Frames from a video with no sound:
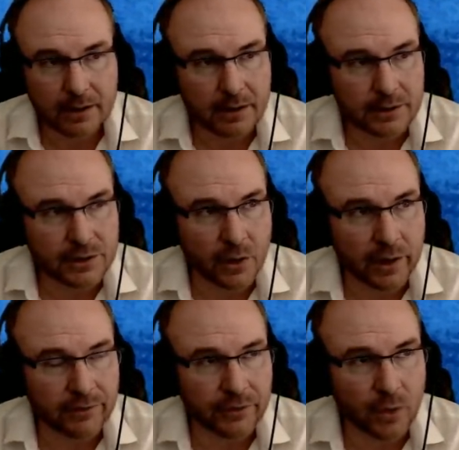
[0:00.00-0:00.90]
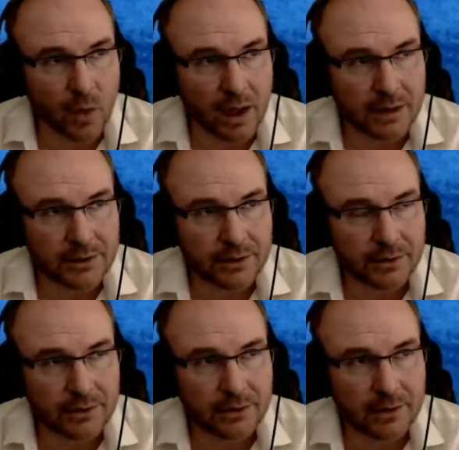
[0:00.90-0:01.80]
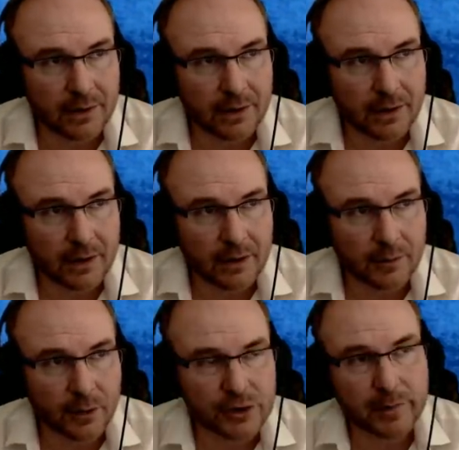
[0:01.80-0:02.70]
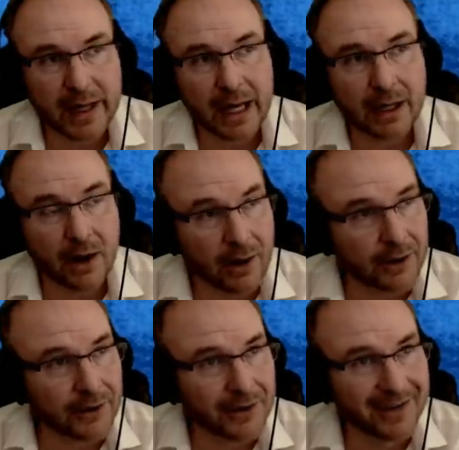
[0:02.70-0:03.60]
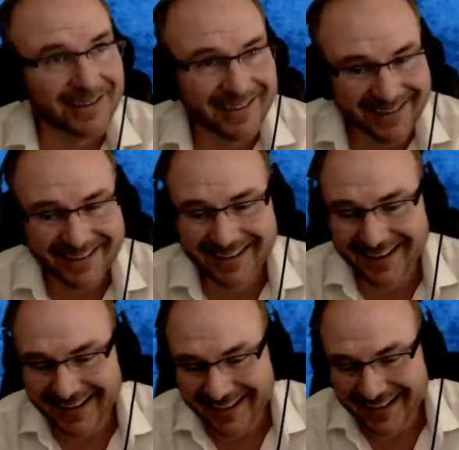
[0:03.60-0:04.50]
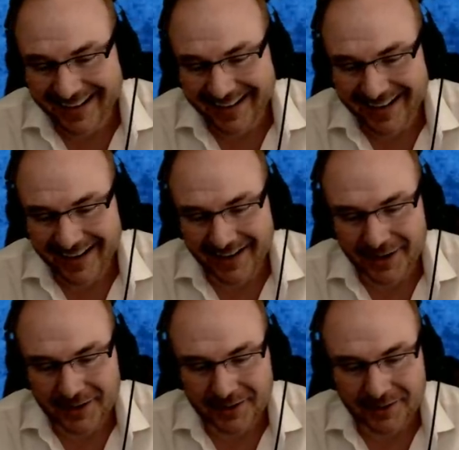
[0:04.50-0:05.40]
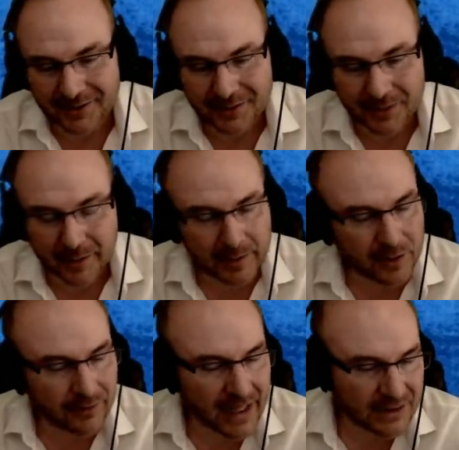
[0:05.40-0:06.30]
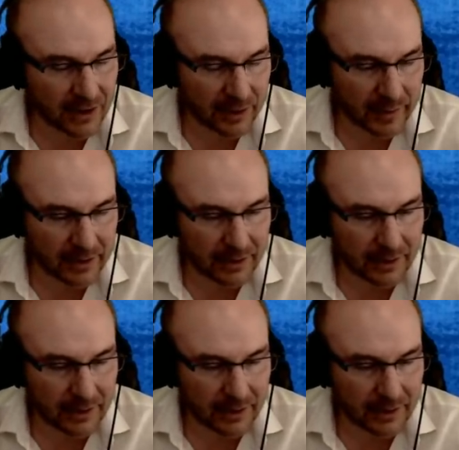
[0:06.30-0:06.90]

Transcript: So if you want to push back hard on the minimal facts argument,